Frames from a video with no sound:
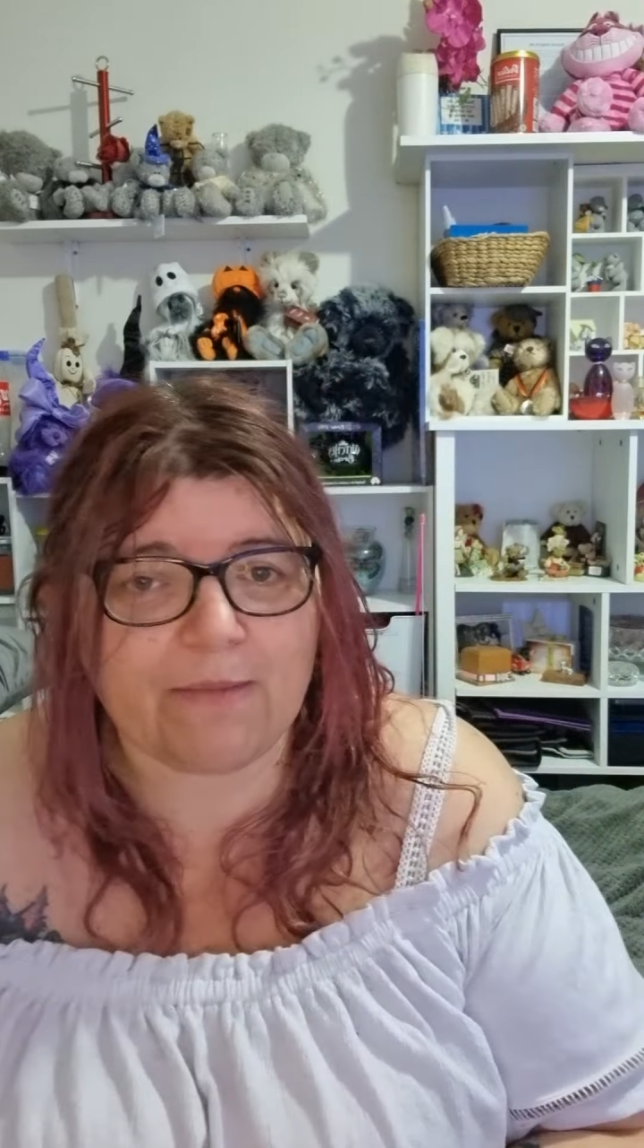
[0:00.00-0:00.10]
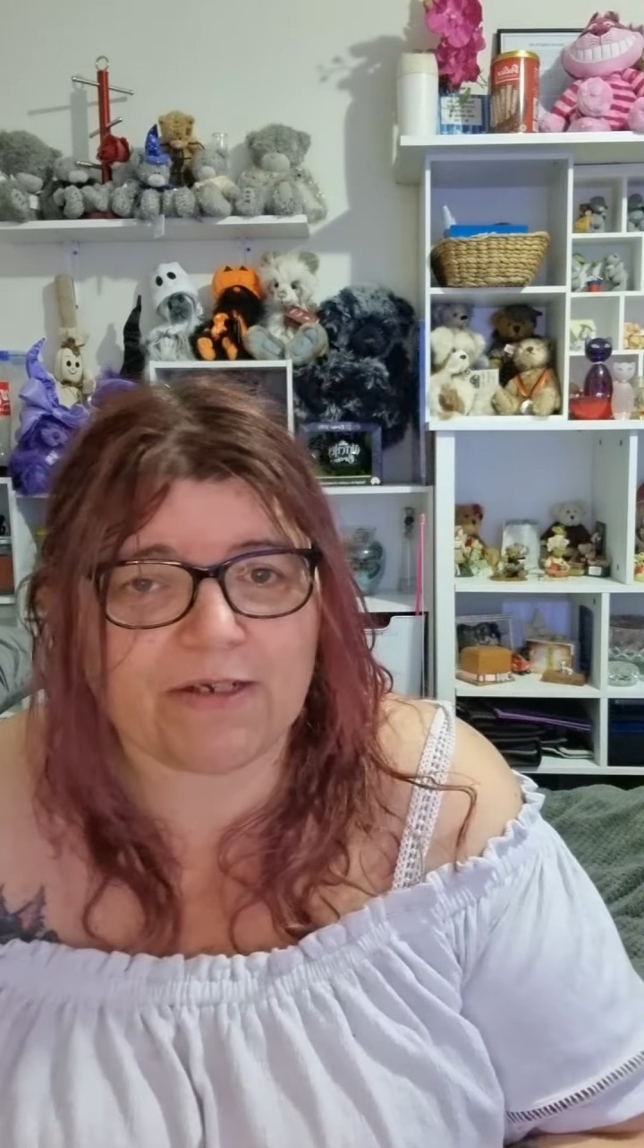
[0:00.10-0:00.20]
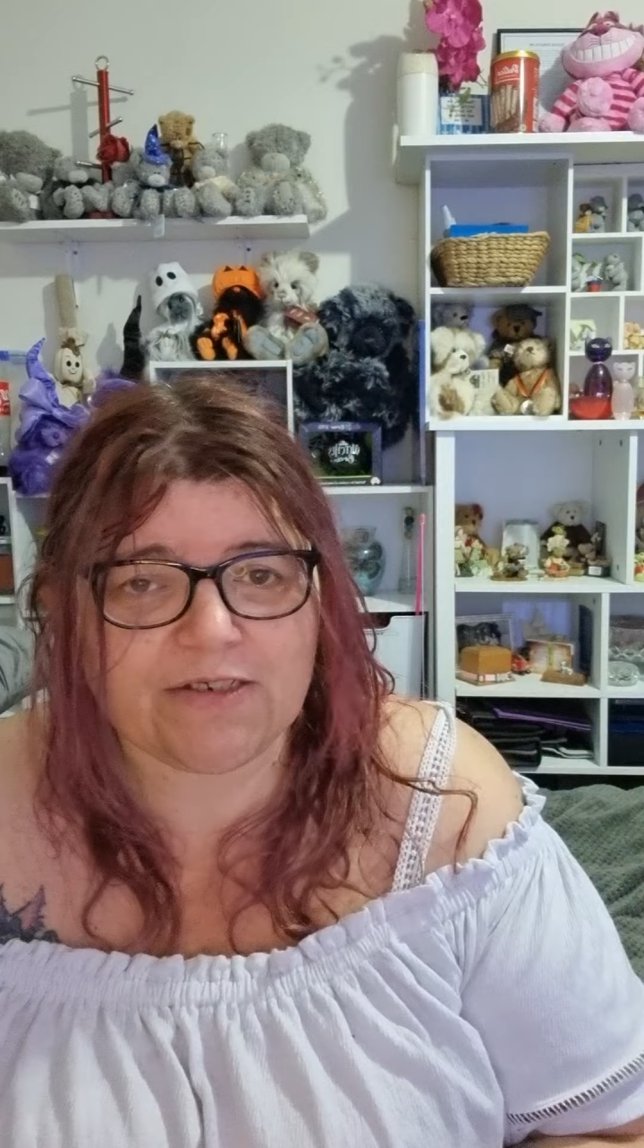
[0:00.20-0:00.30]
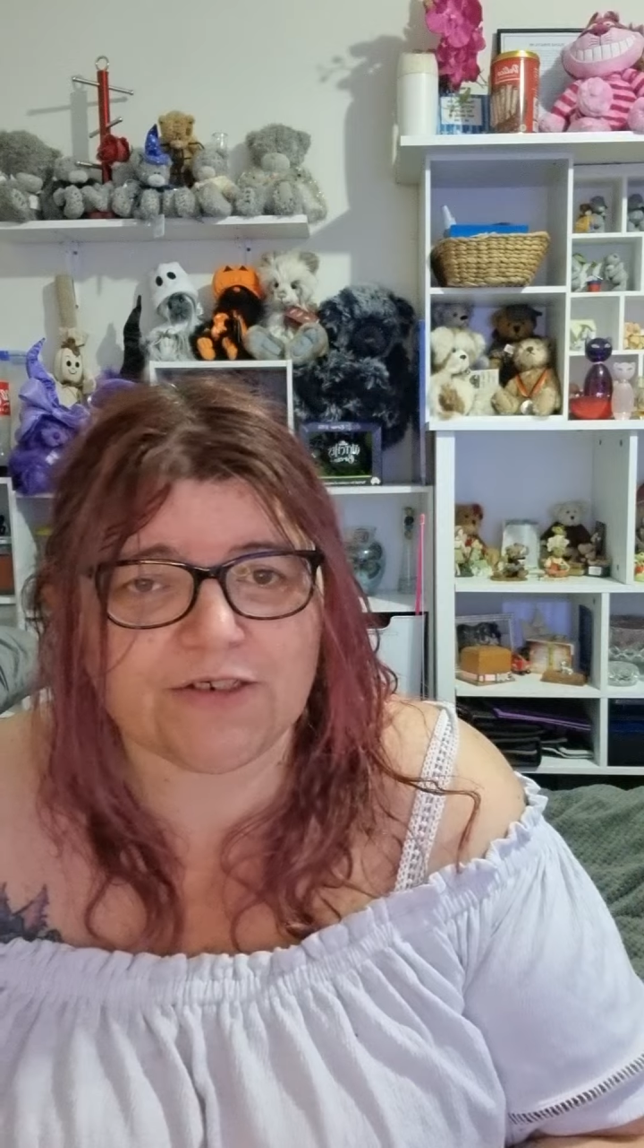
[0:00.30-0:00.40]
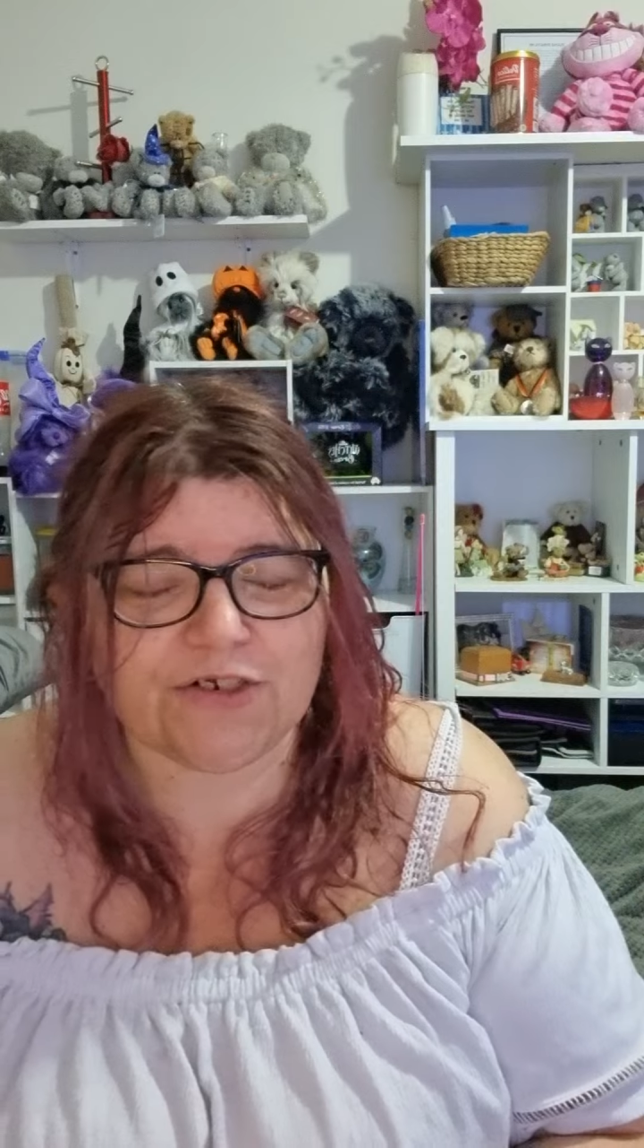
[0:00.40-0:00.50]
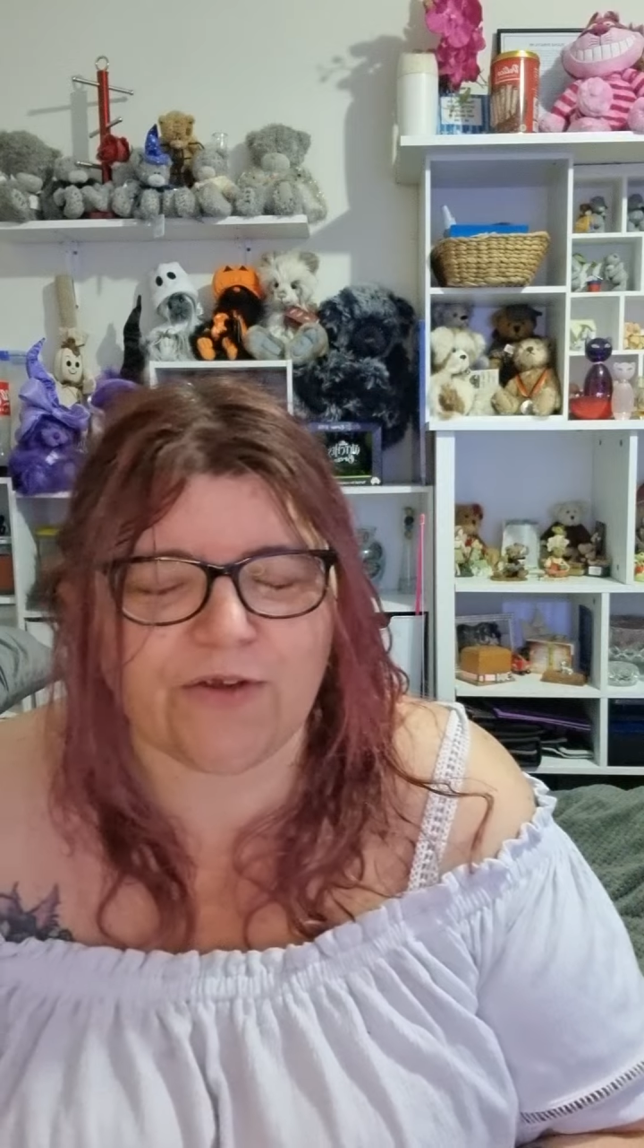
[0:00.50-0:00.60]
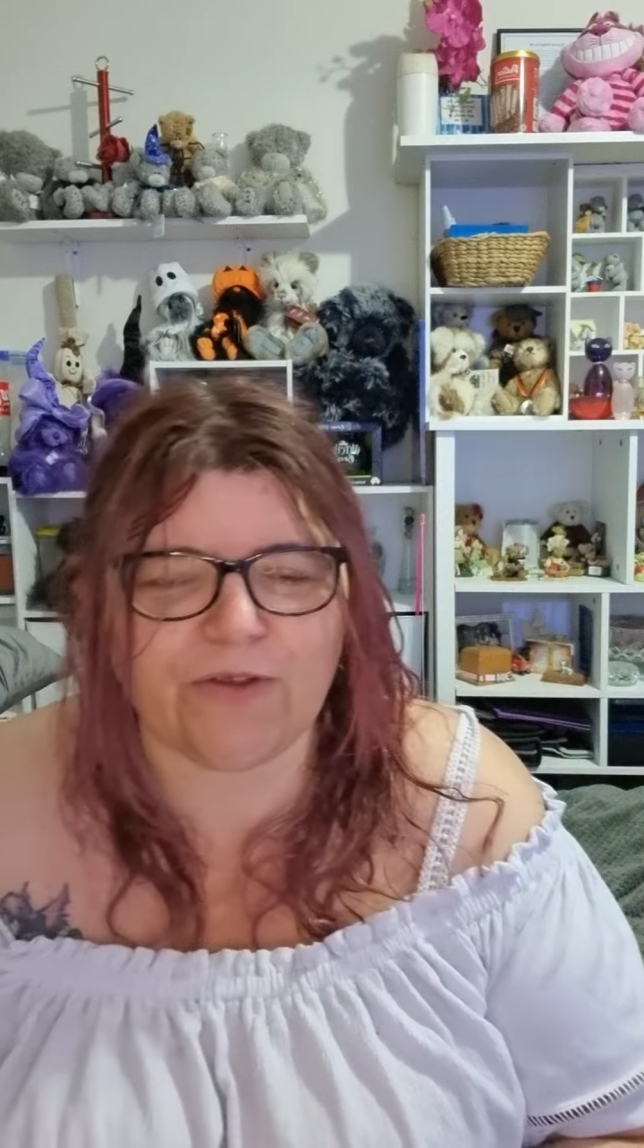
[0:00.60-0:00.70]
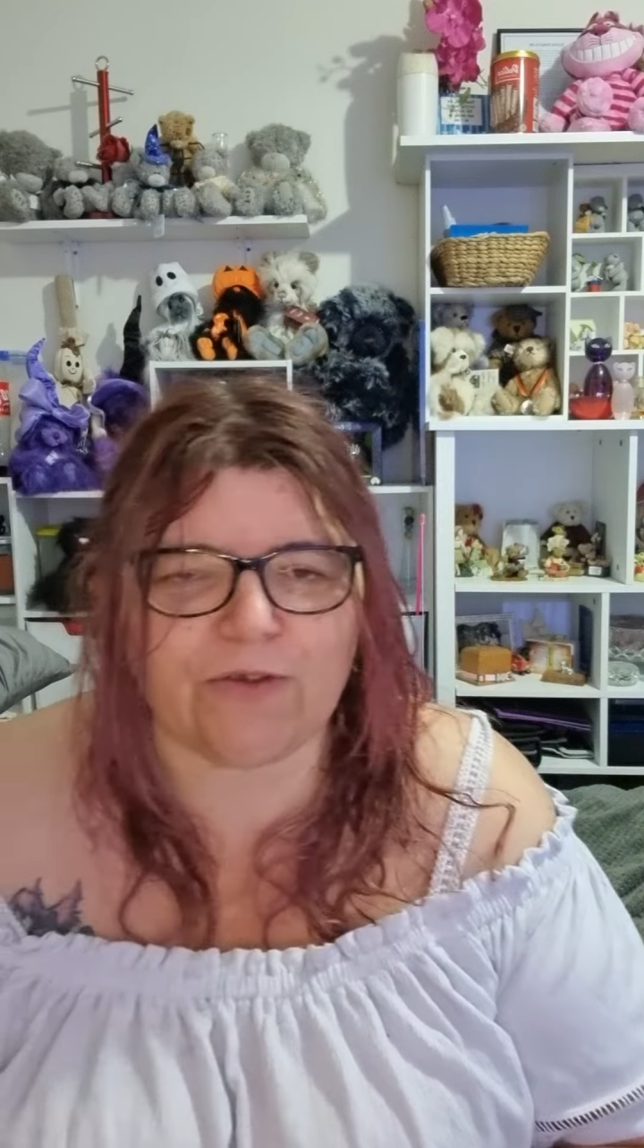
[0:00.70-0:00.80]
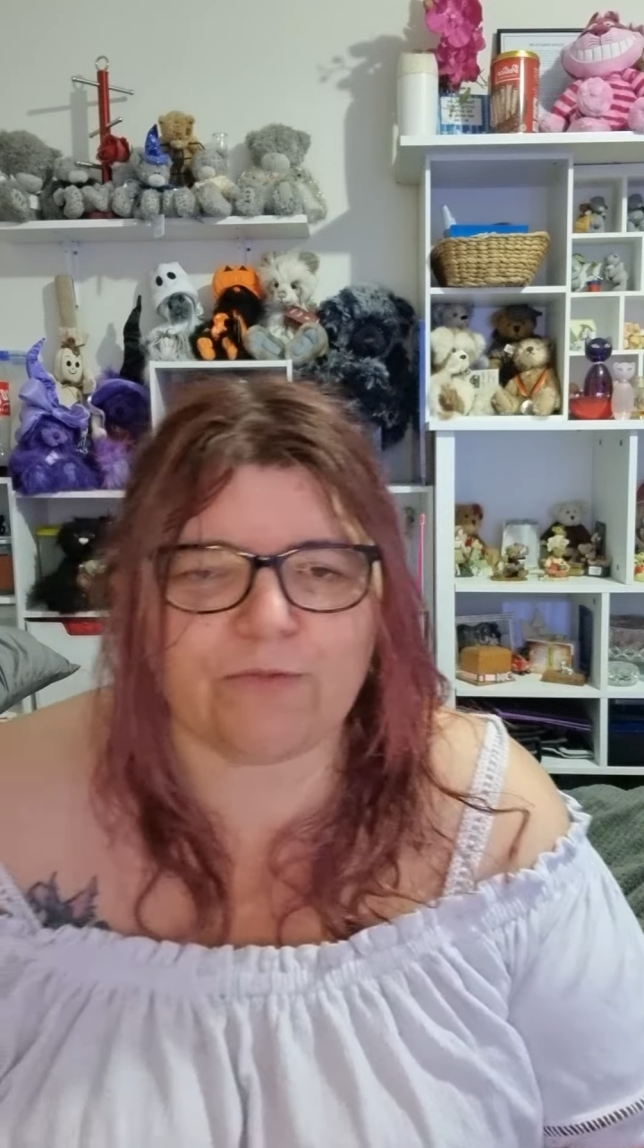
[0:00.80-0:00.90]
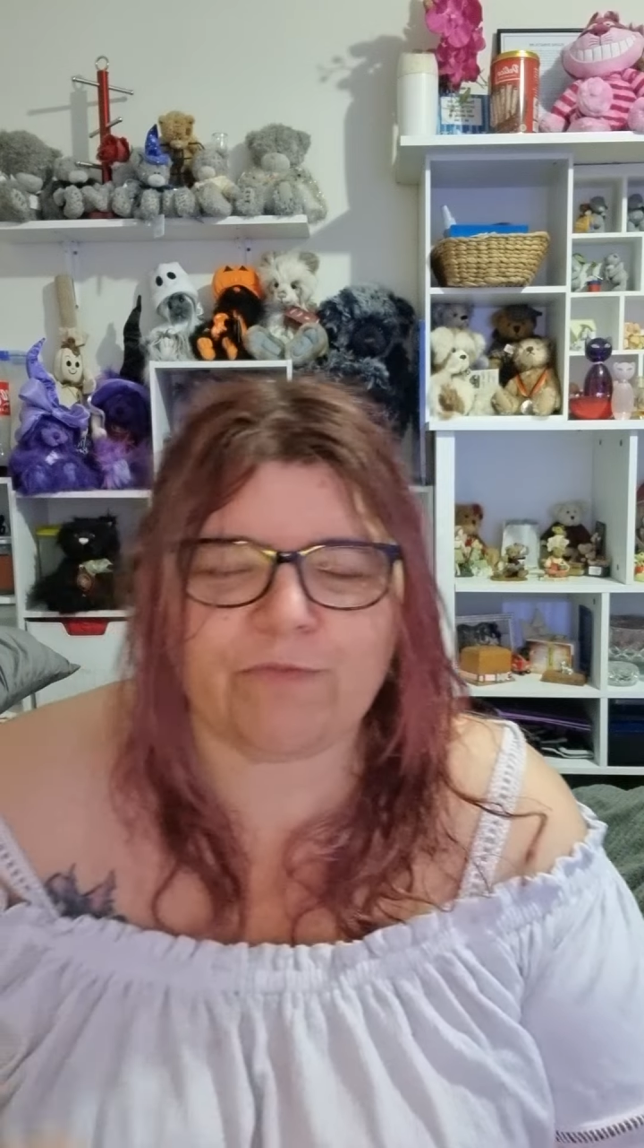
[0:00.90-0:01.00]
much to show
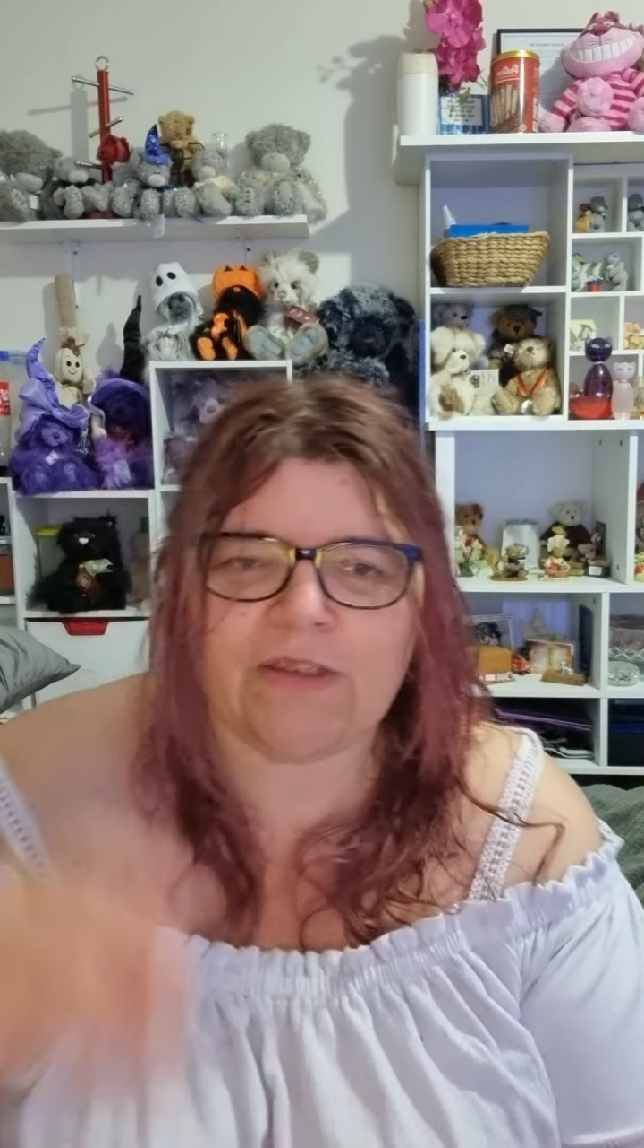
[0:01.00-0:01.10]
you.